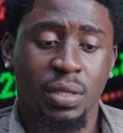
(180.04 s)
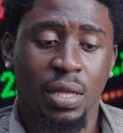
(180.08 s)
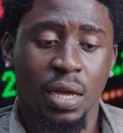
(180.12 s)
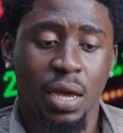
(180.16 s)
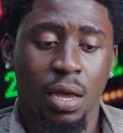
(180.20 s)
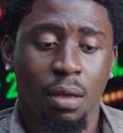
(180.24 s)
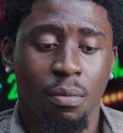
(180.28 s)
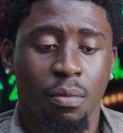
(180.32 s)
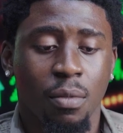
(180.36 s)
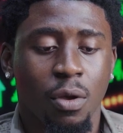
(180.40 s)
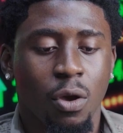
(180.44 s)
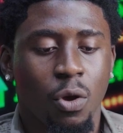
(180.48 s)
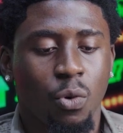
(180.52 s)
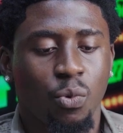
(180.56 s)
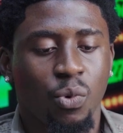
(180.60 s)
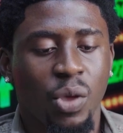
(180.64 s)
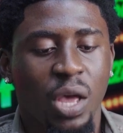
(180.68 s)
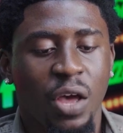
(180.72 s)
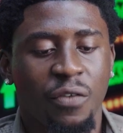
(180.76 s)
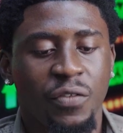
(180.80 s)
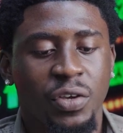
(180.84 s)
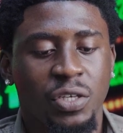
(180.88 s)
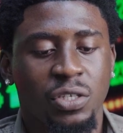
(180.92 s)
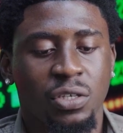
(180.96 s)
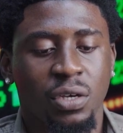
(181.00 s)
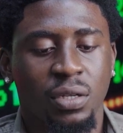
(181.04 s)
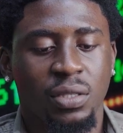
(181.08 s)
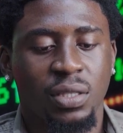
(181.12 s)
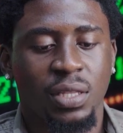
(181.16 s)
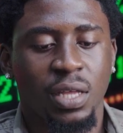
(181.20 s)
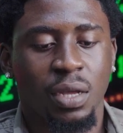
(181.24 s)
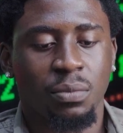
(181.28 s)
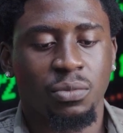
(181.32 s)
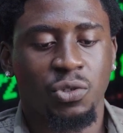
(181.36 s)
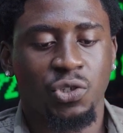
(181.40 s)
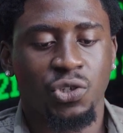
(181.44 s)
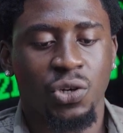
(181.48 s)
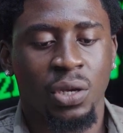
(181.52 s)
time, we have a
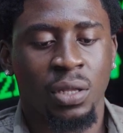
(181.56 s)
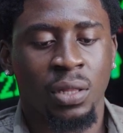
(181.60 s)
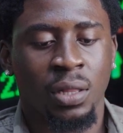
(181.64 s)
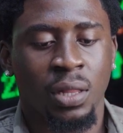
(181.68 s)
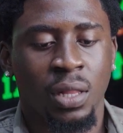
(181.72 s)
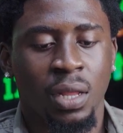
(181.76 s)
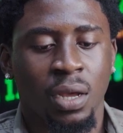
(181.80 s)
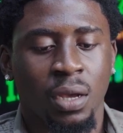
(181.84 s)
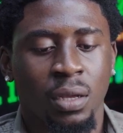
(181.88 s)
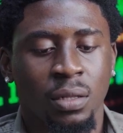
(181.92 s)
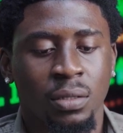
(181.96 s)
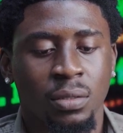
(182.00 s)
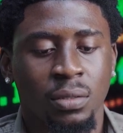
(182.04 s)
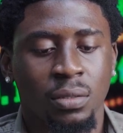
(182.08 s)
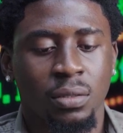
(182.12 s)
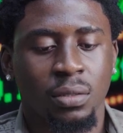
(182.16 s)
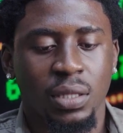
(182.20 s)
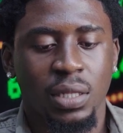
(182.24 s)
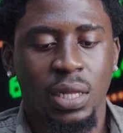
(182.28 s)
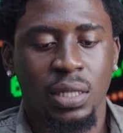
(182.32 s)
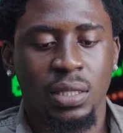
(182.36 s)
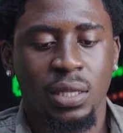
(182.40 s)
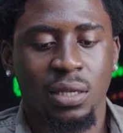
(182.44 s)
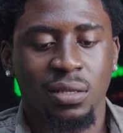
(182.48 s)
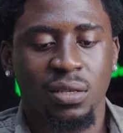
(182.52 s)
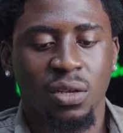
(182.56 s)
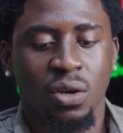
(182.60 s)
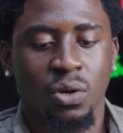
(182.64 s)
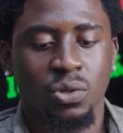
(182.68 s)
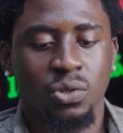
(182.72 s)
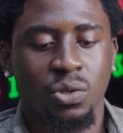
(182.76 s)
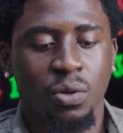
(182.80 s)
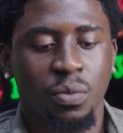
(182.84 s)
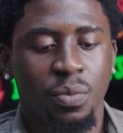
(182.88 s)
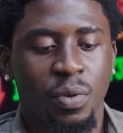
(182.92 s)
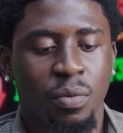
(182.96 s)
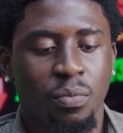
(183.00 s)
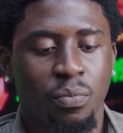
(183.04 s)
short-term trend line that has
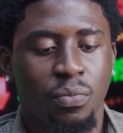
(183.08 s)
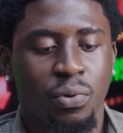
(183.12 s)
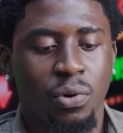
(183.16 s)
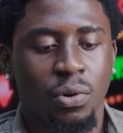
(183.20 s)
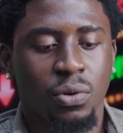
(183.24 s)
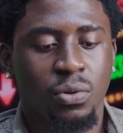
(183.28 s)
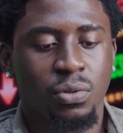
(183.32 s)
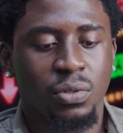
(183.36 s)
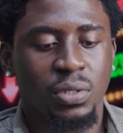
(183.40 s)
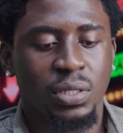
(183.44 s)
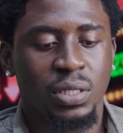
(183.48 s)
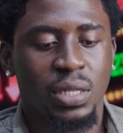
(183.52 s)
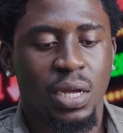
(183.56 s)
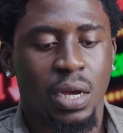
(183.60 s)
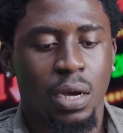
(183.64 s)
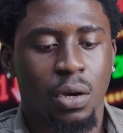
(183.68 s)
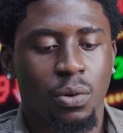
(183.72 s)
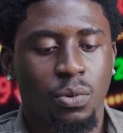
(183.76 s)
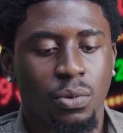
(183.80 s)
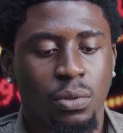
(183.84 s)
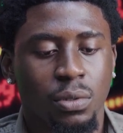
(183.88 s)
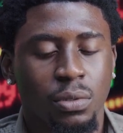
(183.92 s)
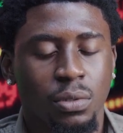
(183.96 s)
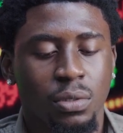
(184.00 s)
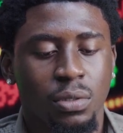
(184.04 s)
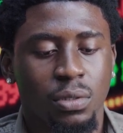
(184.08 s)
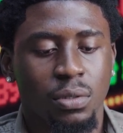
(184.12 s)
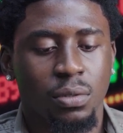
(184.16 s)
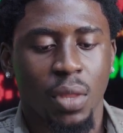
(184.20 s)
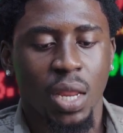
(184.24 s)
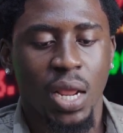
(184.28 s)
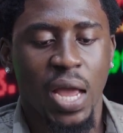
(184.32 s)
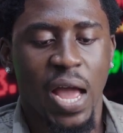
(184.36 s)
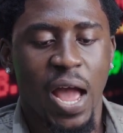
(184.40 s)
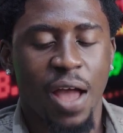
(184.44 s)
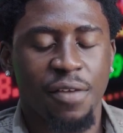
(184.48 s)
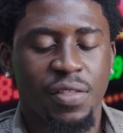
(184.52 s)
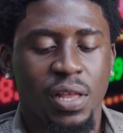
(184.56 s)
also been broken downward.
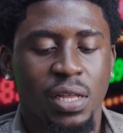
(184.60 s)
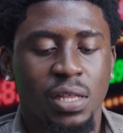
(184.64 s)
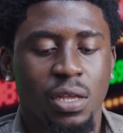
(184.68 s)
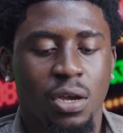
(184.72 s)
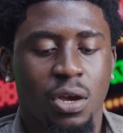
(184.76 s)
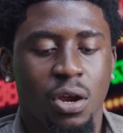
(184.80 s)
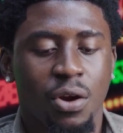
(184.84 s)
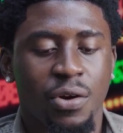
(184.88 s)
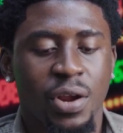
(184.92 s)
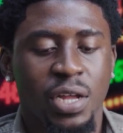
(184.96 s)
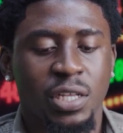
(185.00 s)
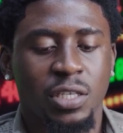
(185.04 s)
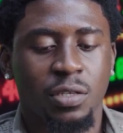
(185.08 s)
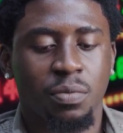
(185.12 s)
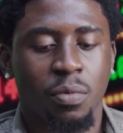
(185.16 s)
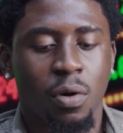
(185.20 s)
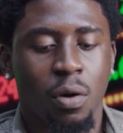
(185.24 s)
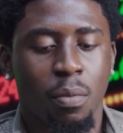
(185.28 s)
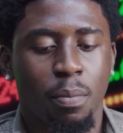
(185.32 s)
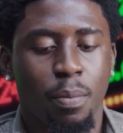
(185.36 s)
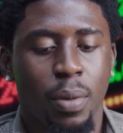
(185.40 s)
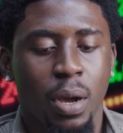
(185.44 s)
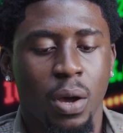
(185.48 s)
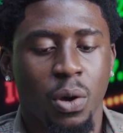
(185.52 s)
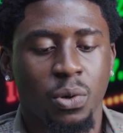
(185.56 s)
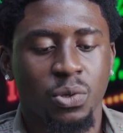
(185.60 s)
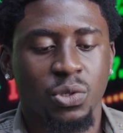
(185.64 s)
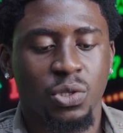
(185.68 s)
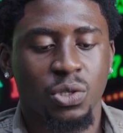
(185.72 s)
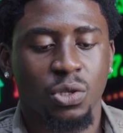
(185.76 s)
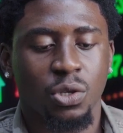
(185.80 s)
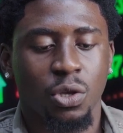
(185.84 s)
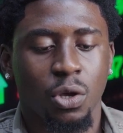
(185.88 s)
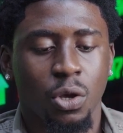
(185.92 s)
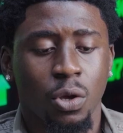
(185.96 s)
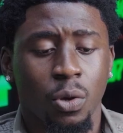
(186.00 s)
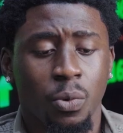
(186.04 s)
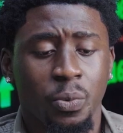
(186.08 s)
After the current small bounce,
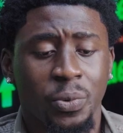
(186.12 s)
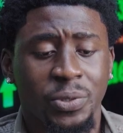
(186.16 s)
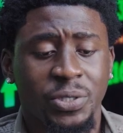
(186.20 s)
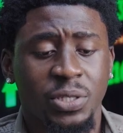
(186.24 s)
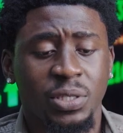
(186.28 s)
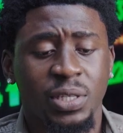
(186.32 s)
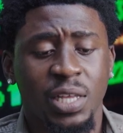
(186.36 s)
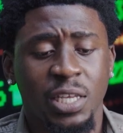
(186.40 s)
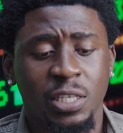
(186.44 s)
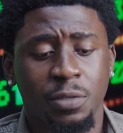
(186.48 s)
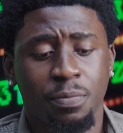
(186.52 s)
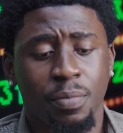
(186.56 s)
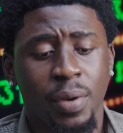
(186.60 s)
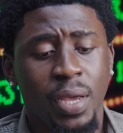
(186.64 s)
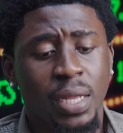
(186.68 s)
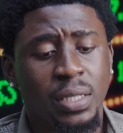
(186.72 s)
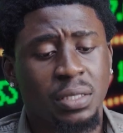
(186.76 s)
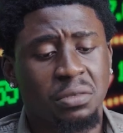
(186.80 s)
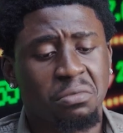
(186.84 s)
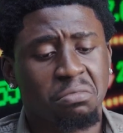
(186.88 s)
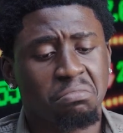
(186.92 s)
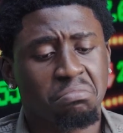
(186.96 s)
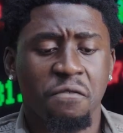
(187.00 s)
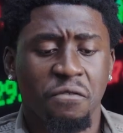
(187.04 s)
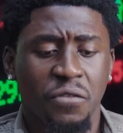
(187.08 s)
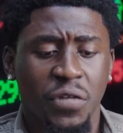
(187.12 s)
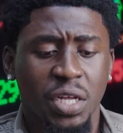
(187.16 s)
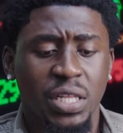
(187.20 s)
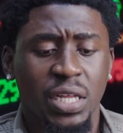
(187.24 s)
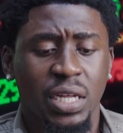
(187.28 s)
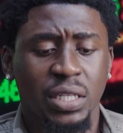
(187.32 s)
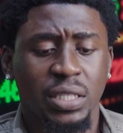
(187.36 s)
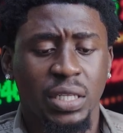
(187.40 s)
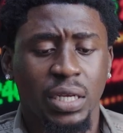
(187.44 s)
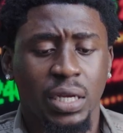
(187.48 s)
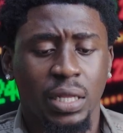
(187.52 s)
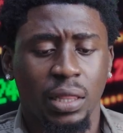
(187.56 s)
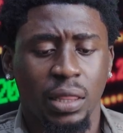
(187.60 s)
we should expect further
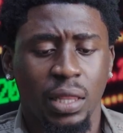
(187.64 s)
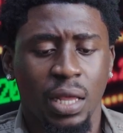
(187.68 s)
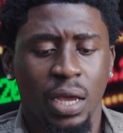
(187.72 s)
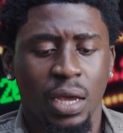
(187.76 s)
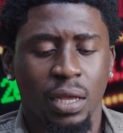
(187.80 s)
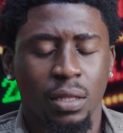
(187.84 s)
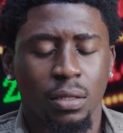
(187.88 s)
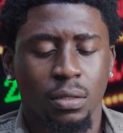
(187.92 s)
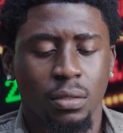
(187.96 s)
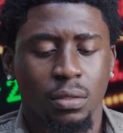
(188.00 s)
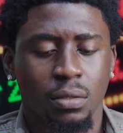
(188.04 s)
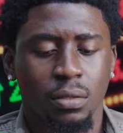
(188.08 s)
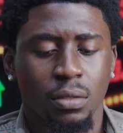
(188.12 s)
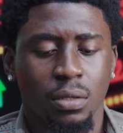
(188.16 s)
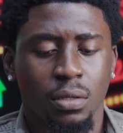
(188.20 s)
decline,